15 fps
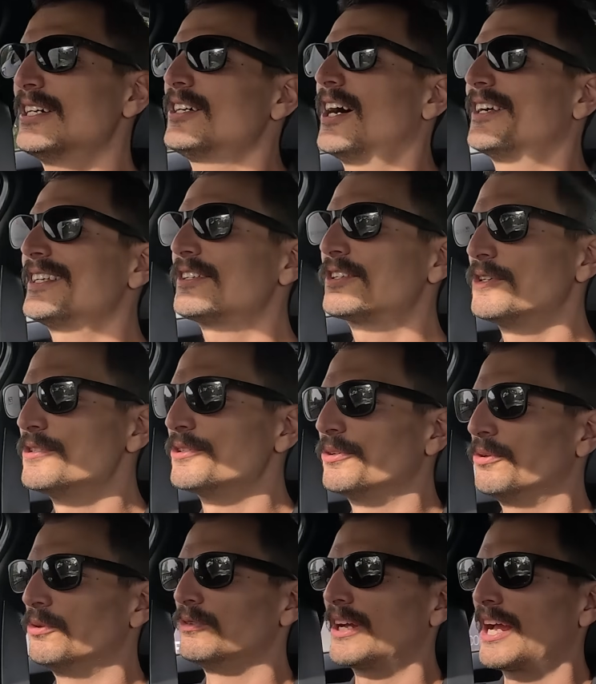I did
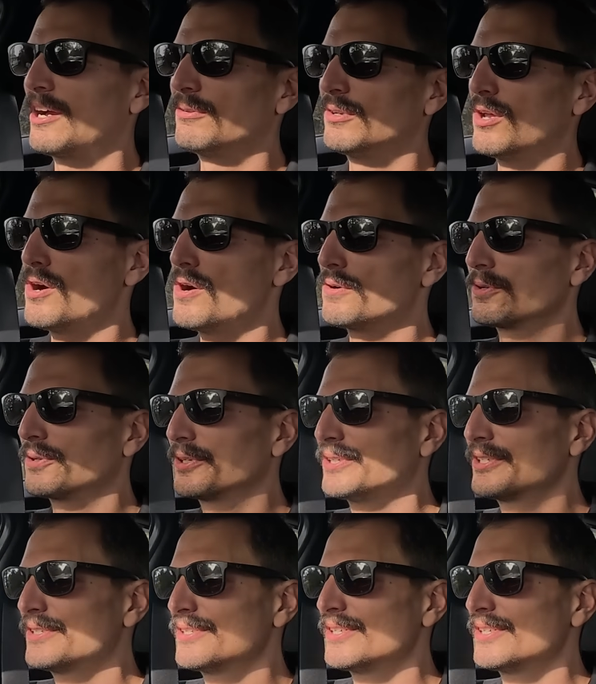Google how long